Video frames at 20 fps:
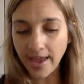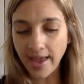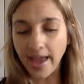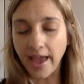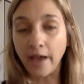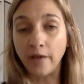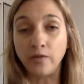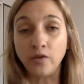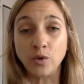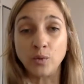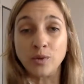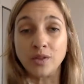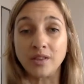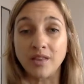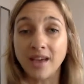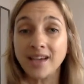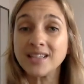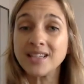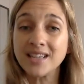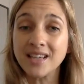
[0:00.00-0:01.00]
If you would
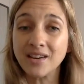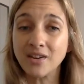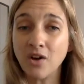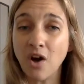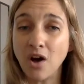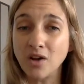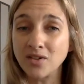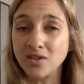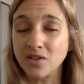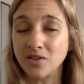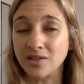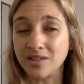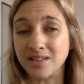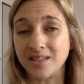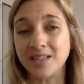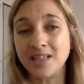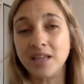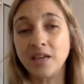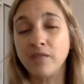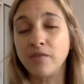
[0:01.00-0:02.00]
like to get a consult to
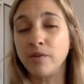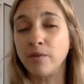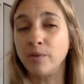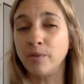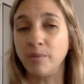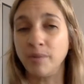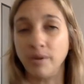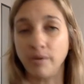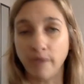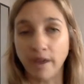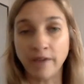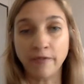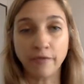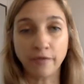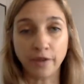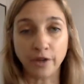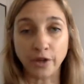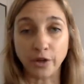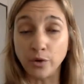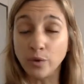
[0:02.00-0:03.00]
see if it would be right
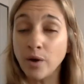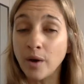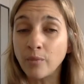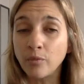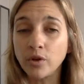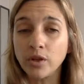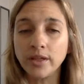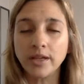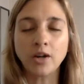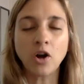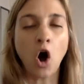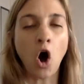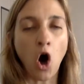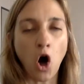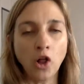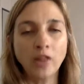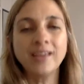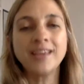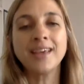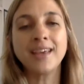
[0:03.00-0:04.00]
for you, I'm really
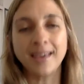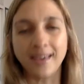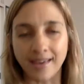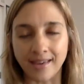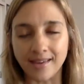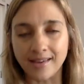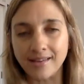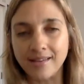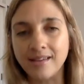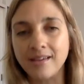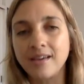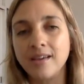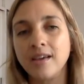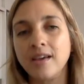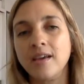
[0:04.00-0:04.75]
calling in